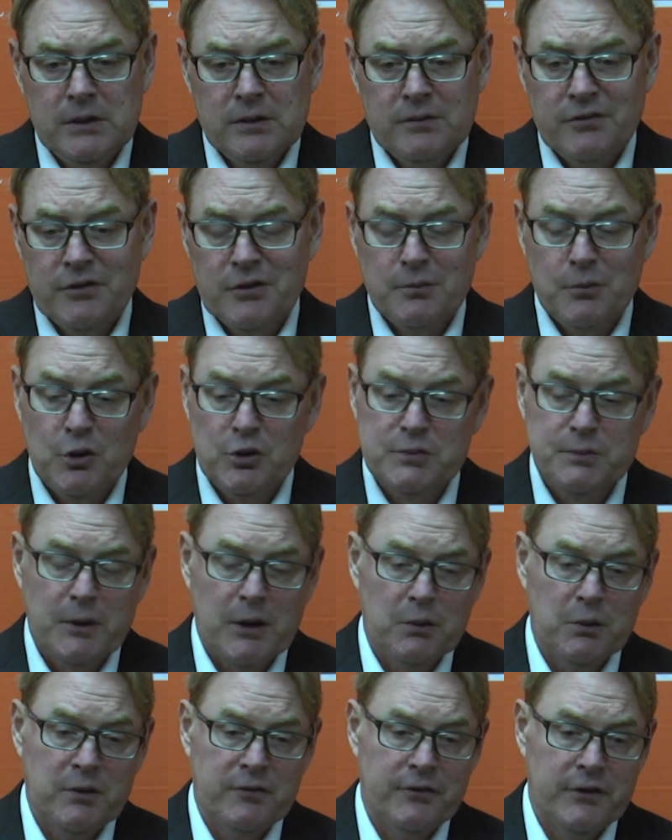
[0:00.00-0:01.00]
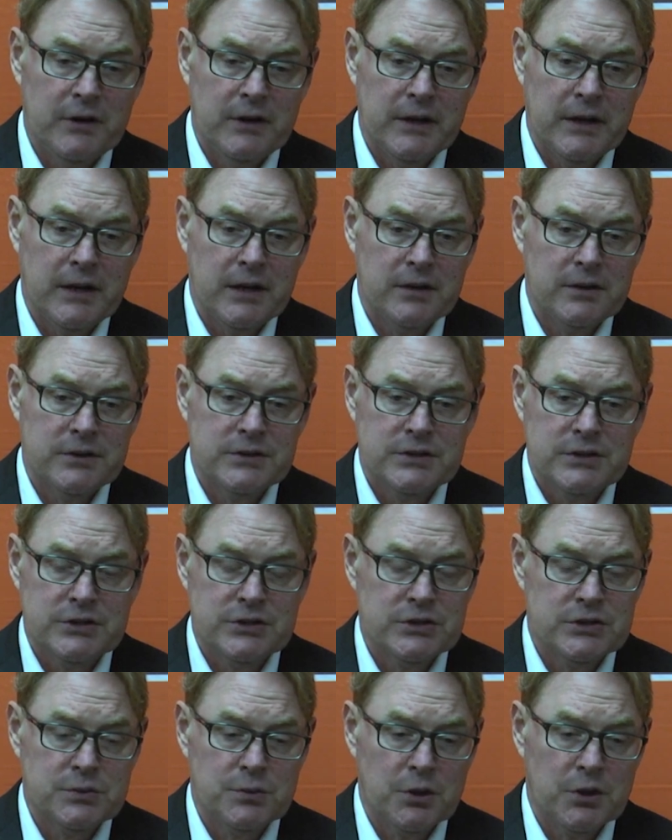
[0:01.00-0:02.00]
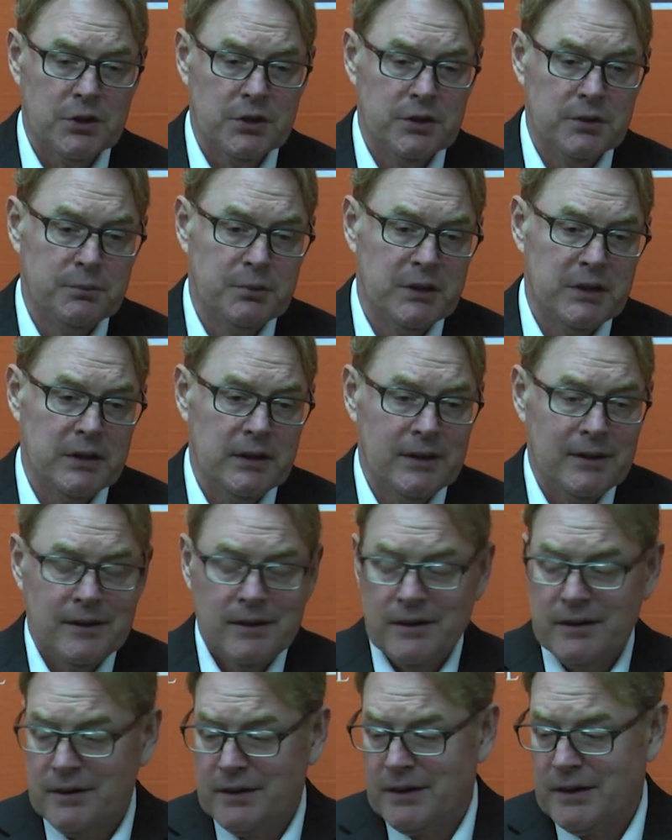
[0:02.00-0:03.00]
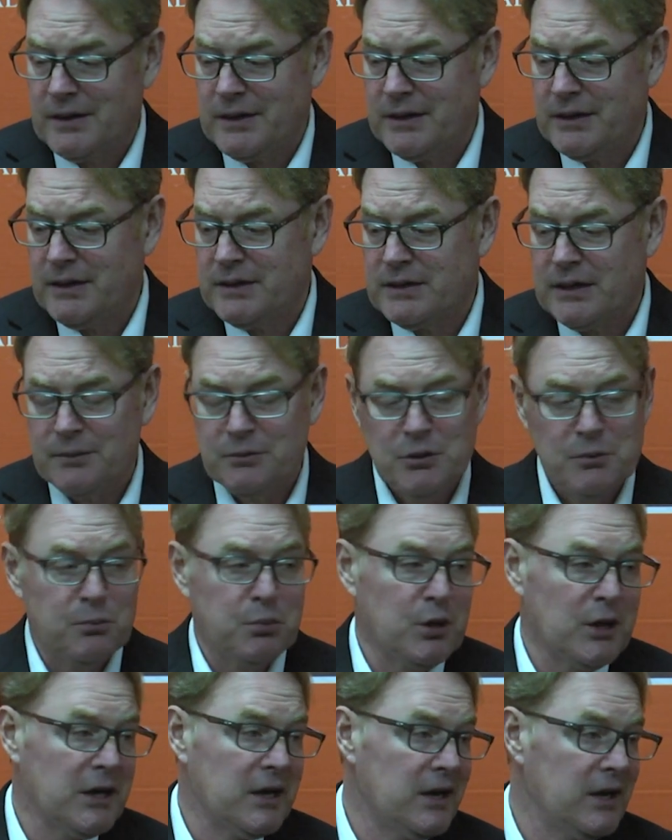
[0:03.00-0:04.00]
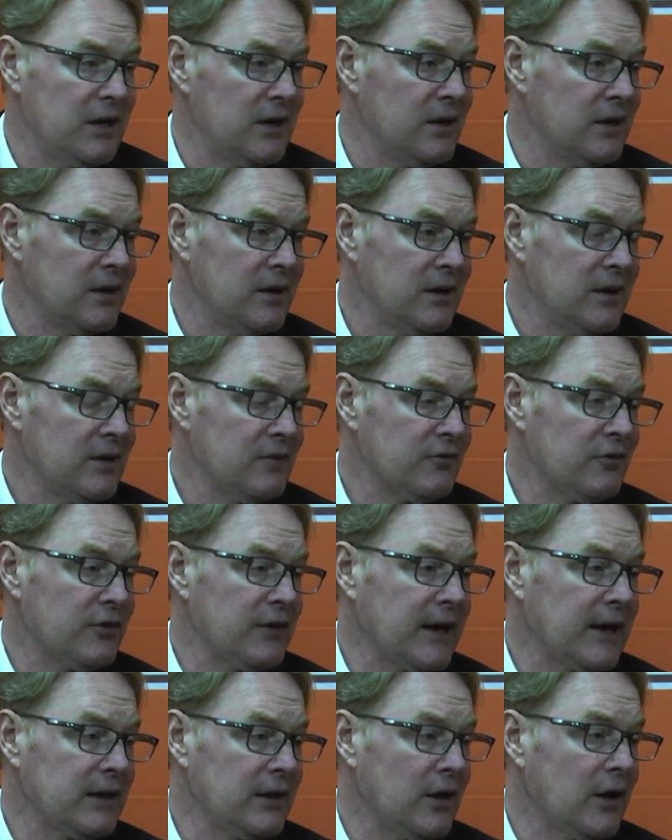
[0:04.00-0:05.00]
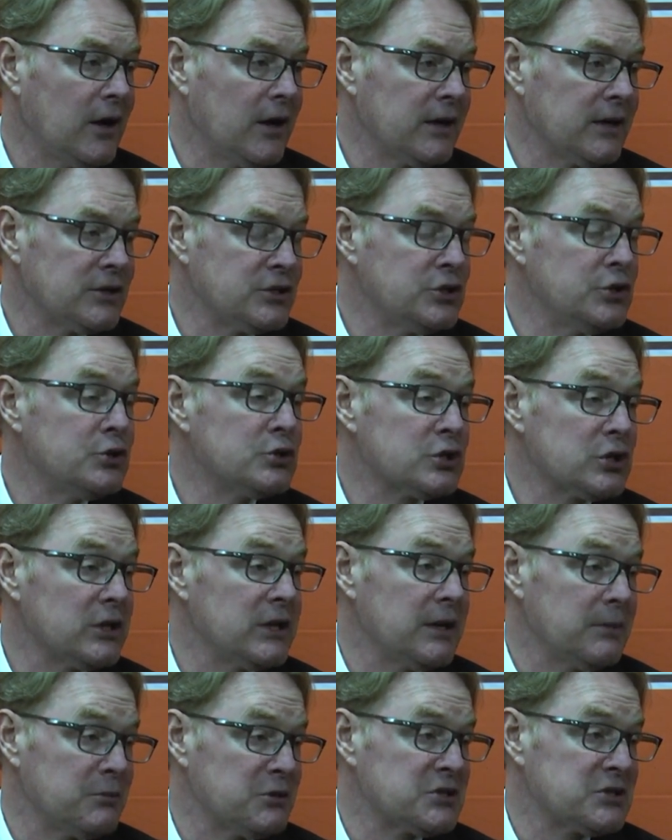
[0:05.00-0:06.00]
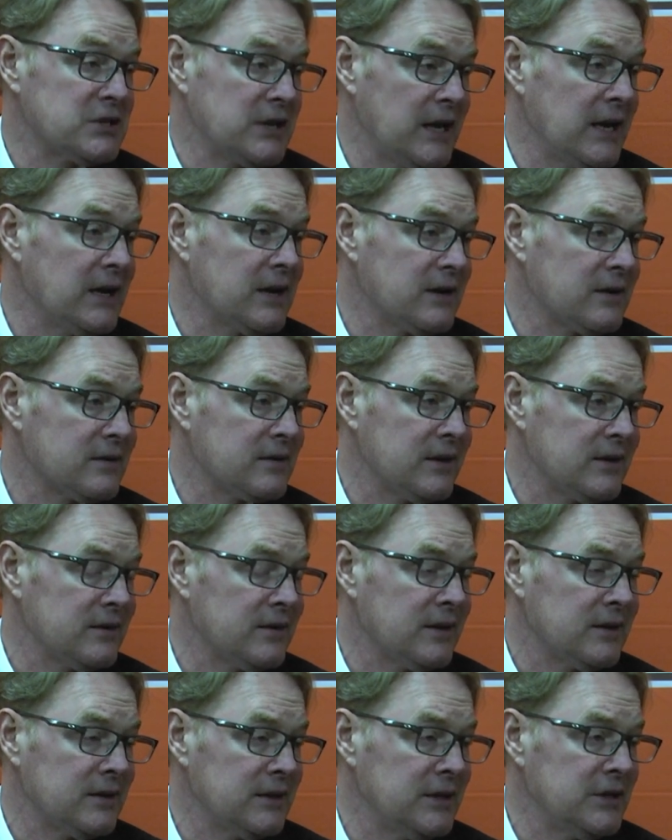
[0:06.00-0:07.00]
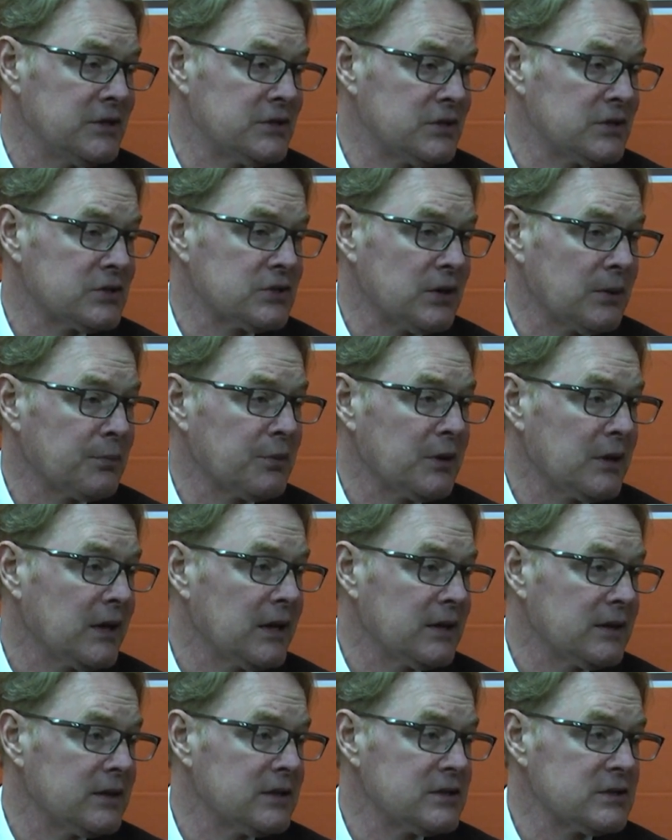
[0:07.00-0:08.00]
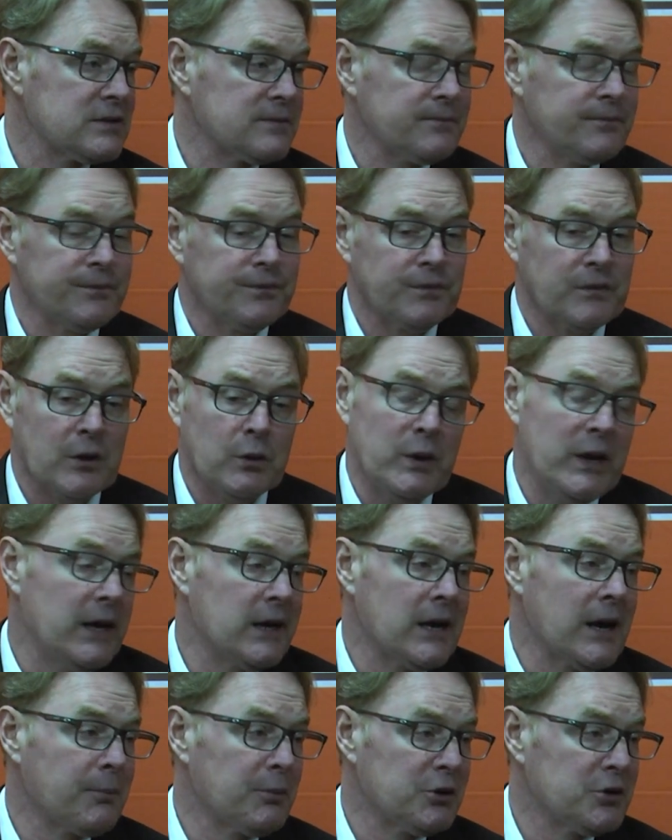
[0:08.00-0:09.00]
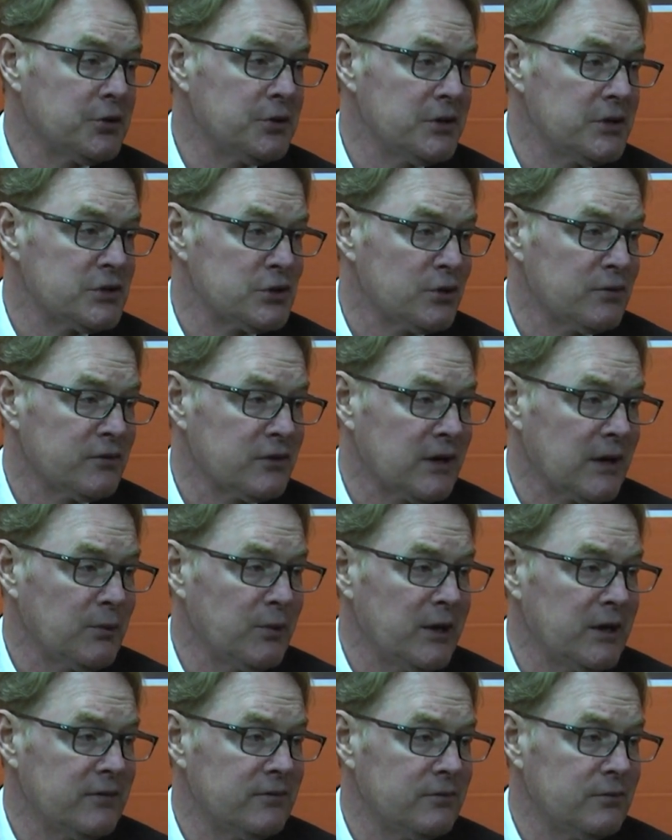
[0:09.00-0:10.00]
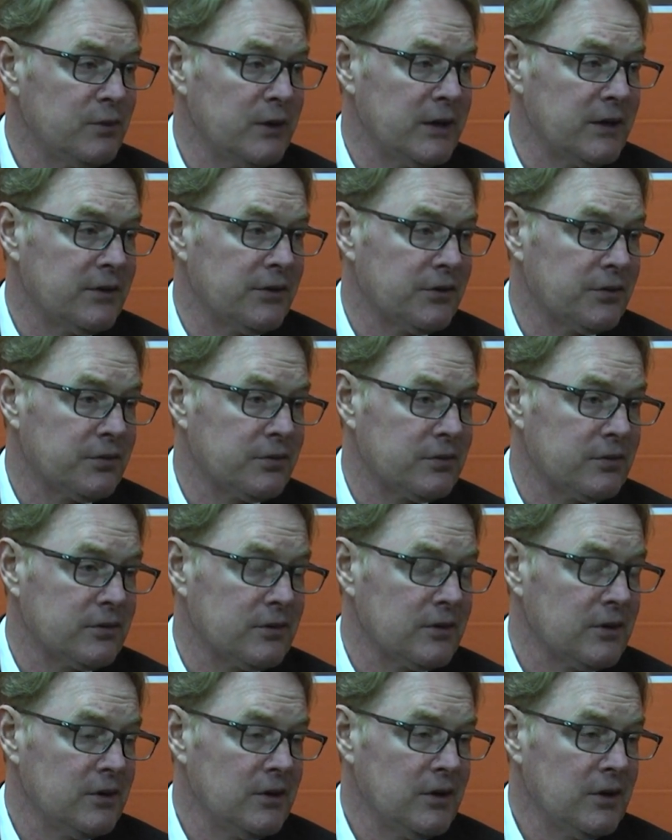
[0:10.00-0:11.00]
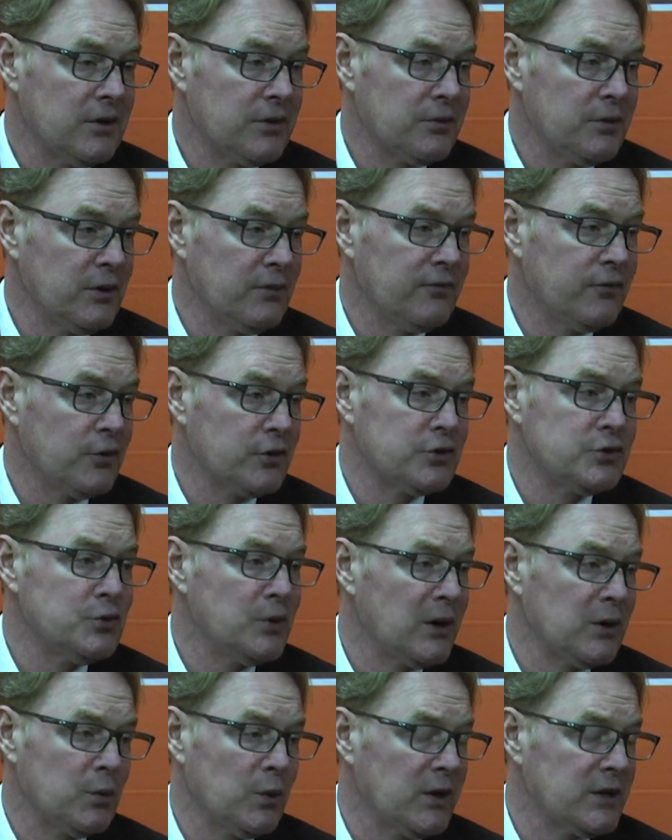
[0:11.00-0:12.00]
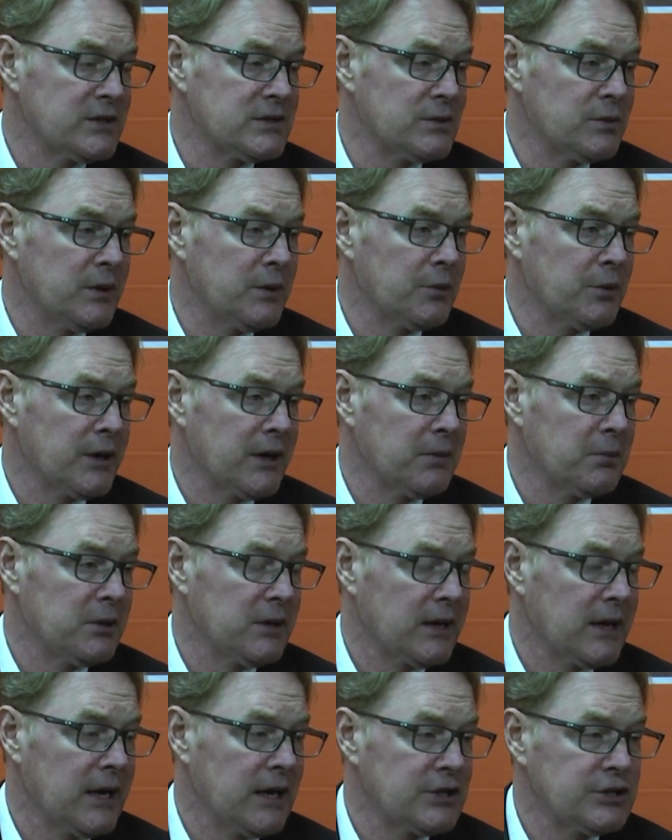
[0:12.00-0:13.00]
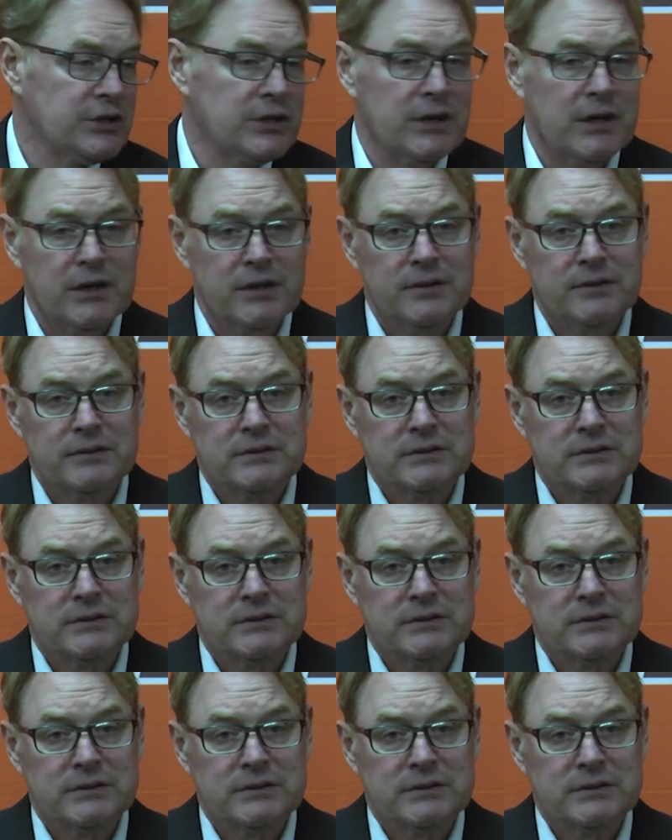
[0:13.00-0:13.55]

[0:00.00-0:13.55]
for the most part, we felt like our decisions were good, but uh, again, anytime you play for that long. It's usually a mistake that, that leads to something like this. And we had opportunities in overtime. We had we had three or four two on ones that we weren't able to cash in on.